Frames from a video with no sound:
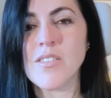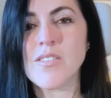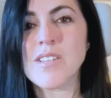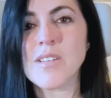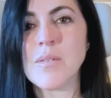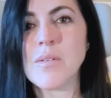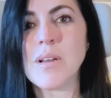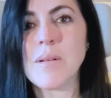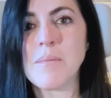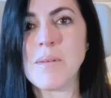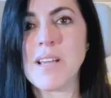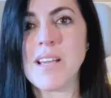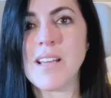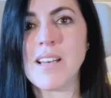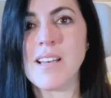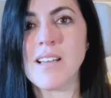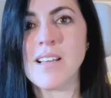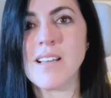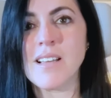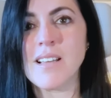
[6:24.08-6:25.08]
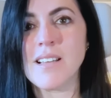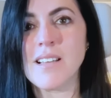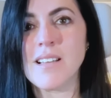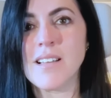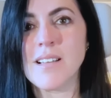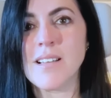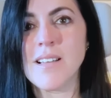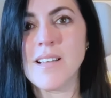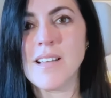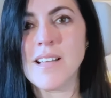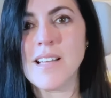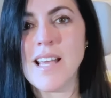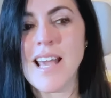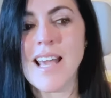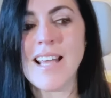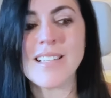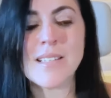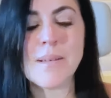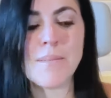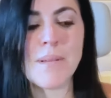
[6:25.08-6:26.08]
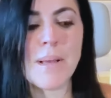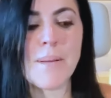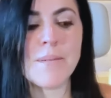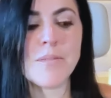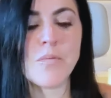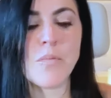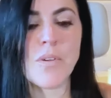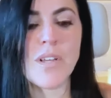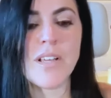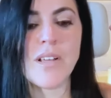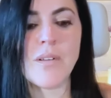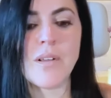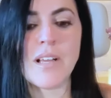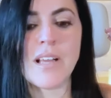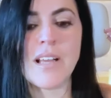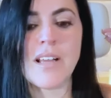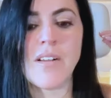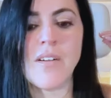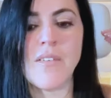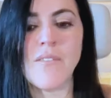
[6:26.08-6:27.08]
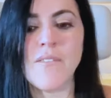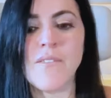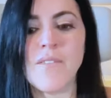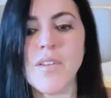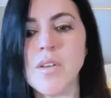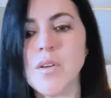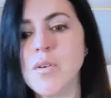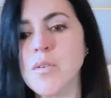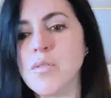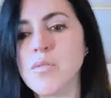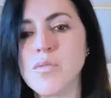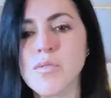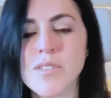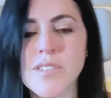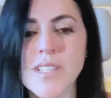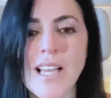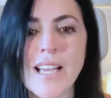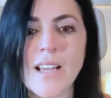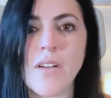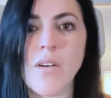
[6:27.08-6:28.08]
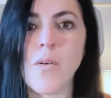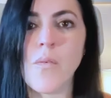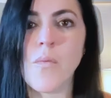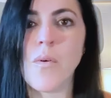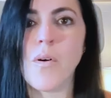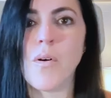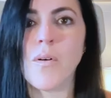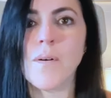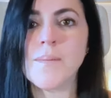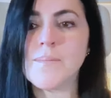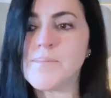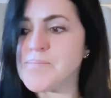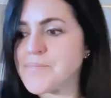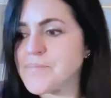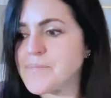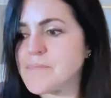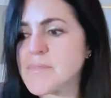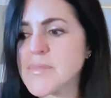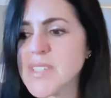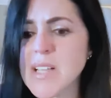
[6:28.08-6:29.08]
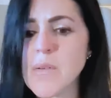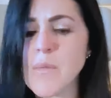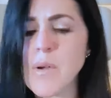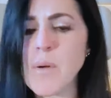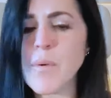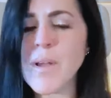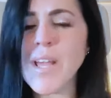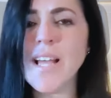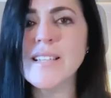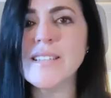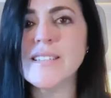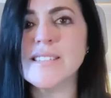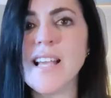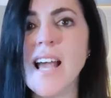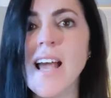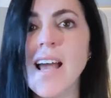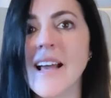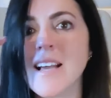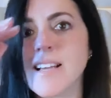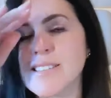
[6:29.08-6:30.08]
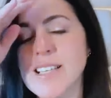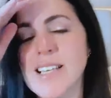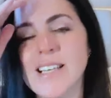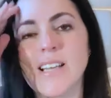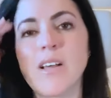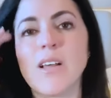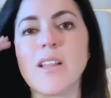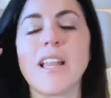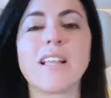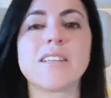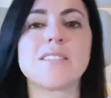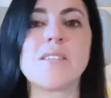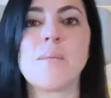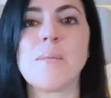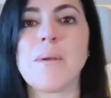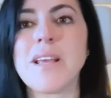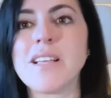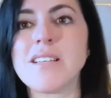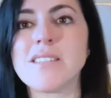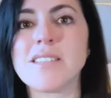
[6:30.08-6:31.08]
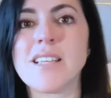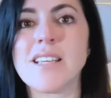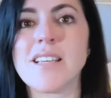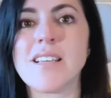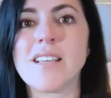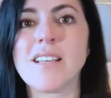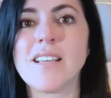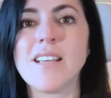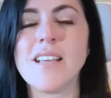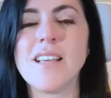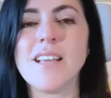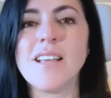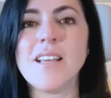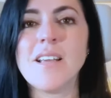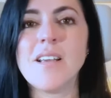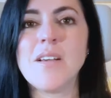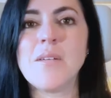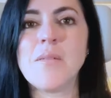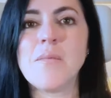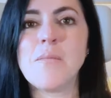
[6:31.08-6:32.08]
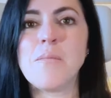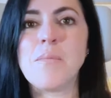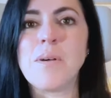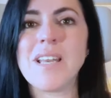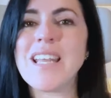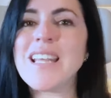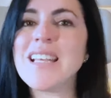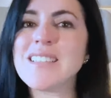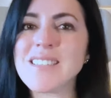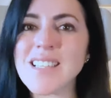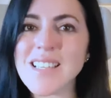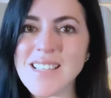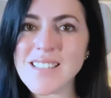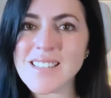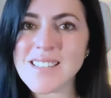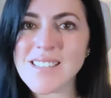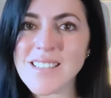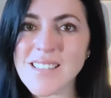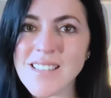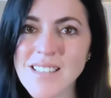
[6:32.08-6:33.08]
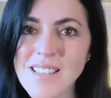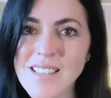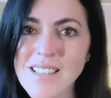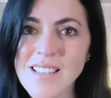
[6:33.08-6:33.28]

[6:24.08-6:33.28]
You see what I mean? And sometimes we confuse, like, oh, well, we had sex and that's amazing. But is it?